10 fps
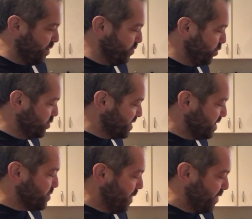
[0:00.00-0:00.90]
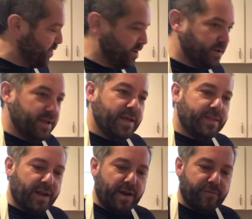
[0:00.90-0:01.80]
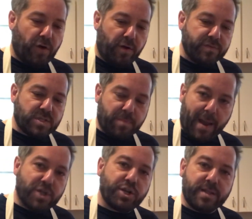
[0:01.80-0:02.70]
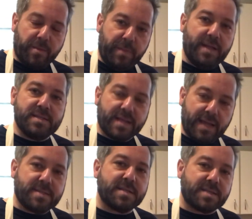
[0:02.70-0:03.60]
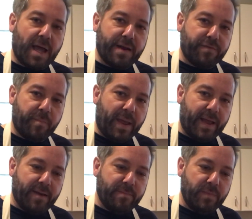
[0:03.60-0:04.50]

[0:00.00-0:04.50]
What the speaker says: use this method that involves smashing the beans against the side of the pan.